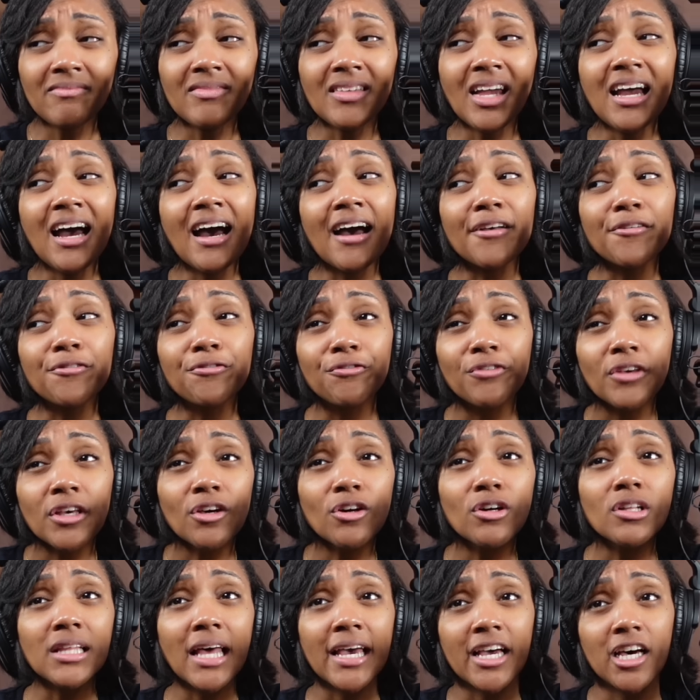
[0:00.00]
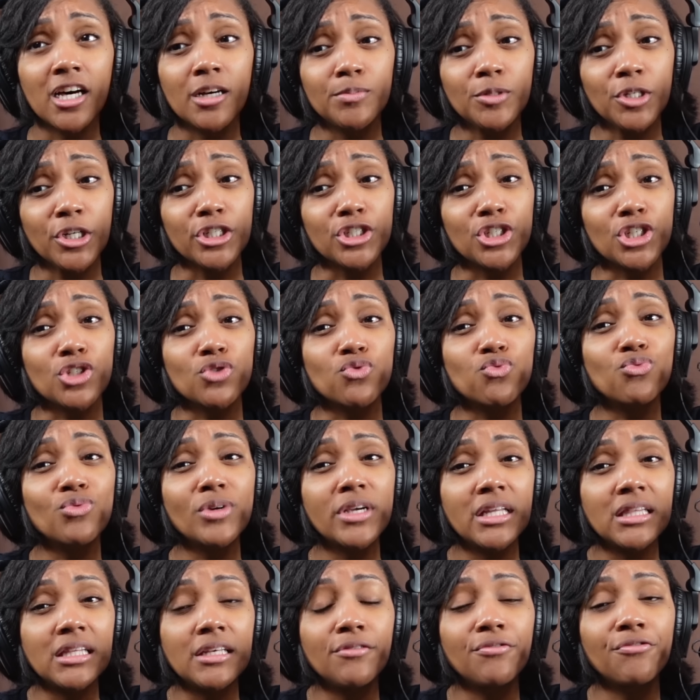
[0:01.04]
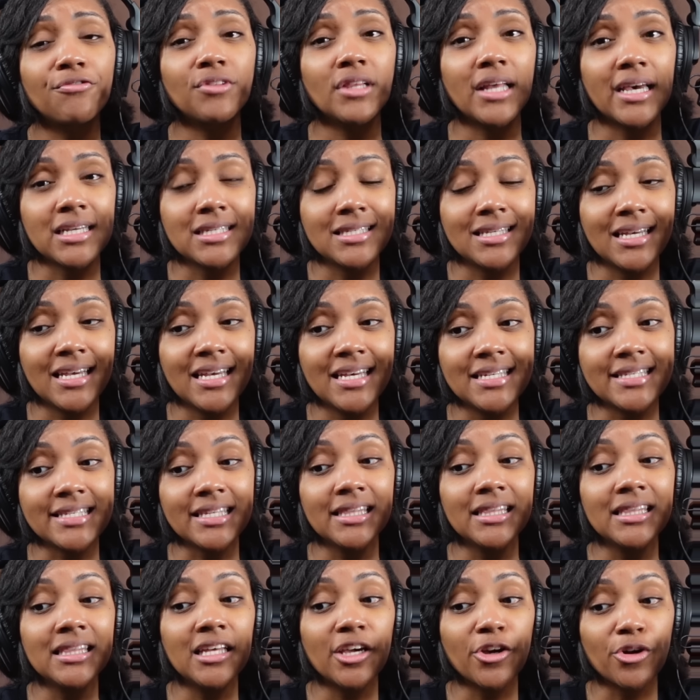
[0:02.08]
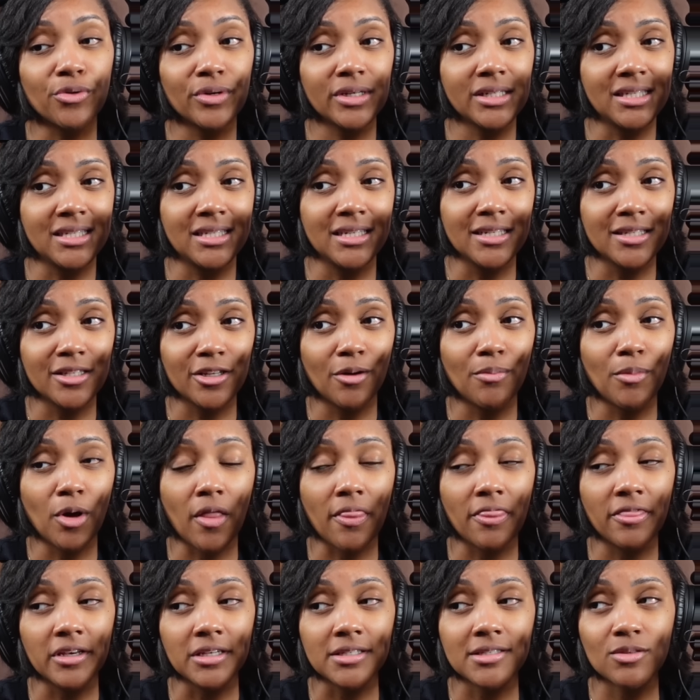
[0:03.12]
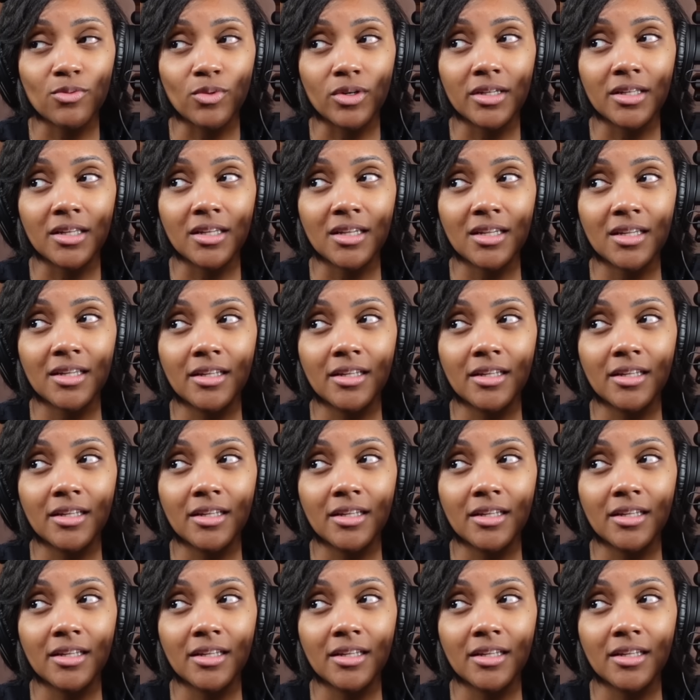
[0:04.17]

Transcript: I feel like Upchurch is really flexing his lyricism on this one.